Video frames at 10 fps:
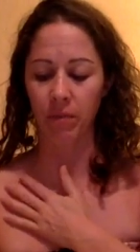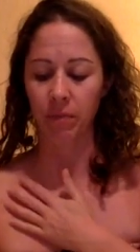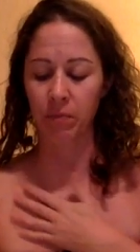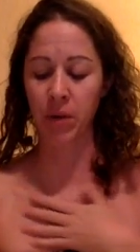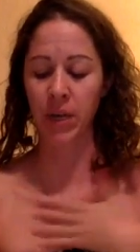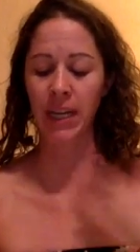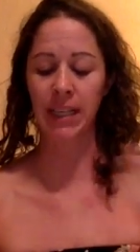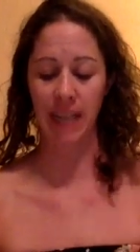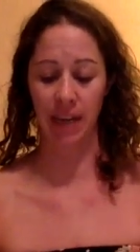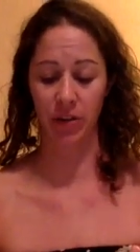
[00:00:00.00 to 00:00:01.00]
money
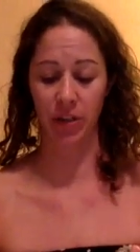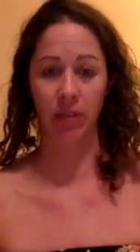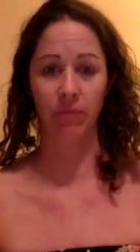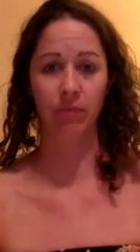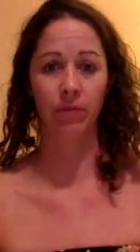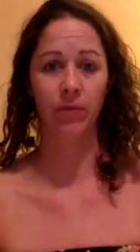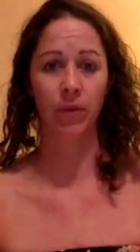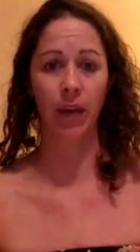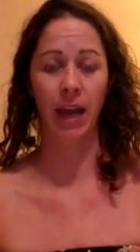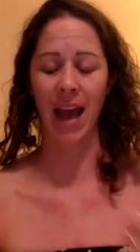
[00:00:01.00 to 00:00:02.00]
is energy,
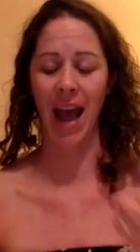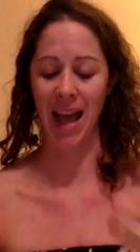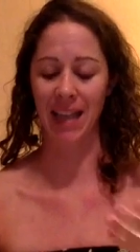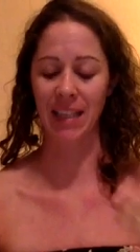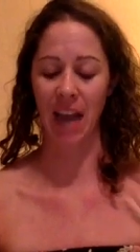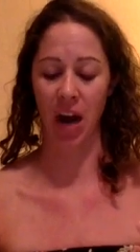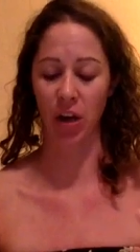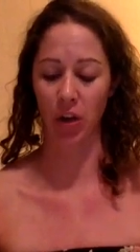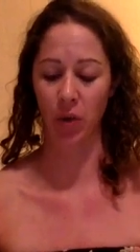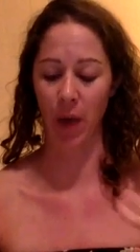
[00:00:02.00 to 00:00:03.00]
okay, as are
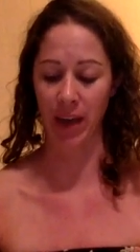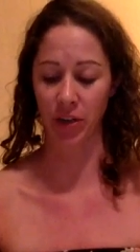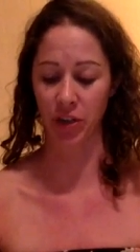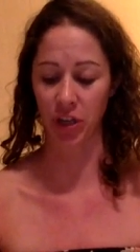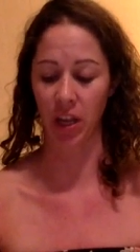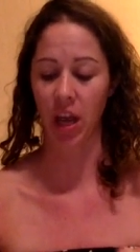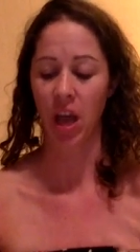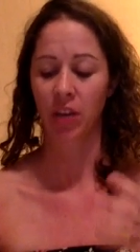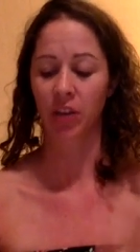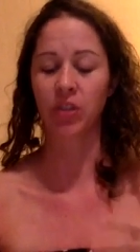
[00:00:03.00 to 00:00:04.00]
you energy.
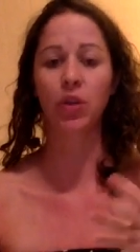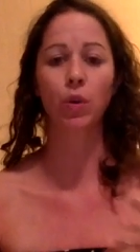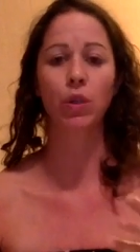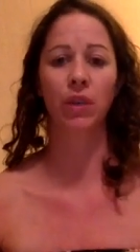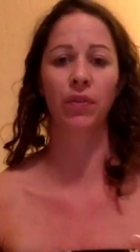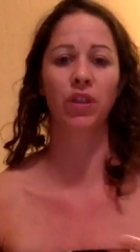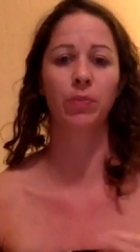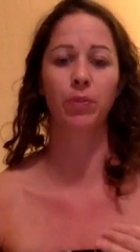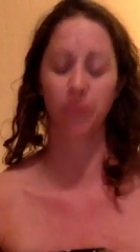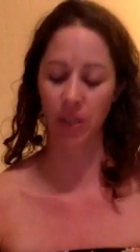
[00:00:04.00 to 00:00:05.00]
There's no difference
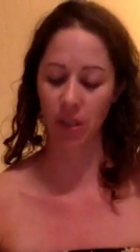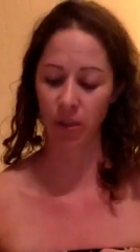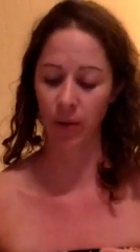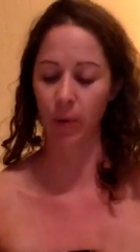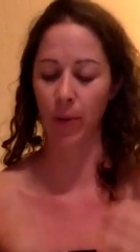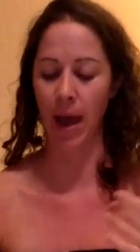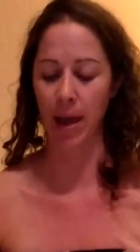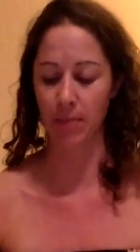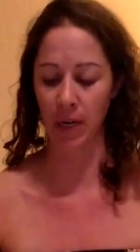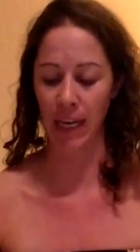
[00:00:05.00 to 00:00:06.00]
between you and
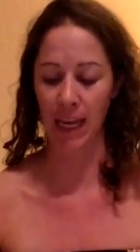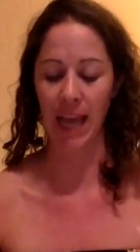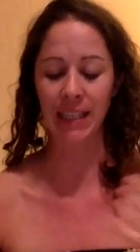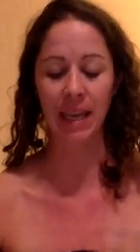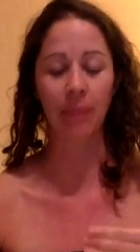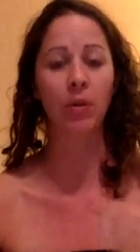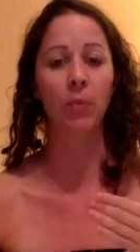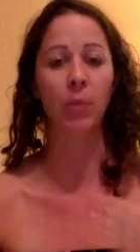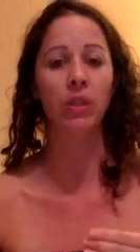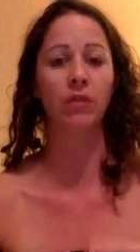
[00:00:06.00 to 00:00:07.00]
money except the
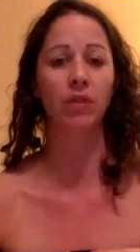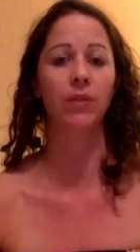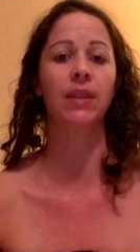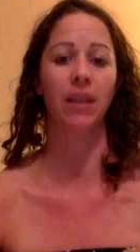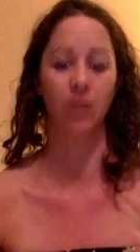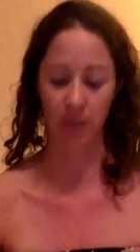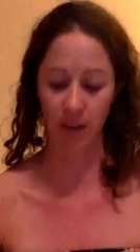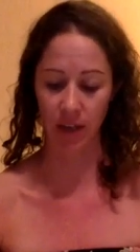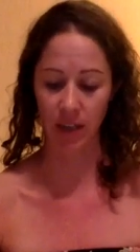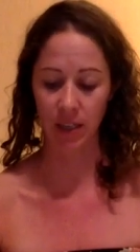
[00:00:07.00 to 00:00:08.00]
points of views that you give
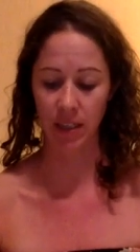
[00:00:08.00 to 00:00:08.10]
it.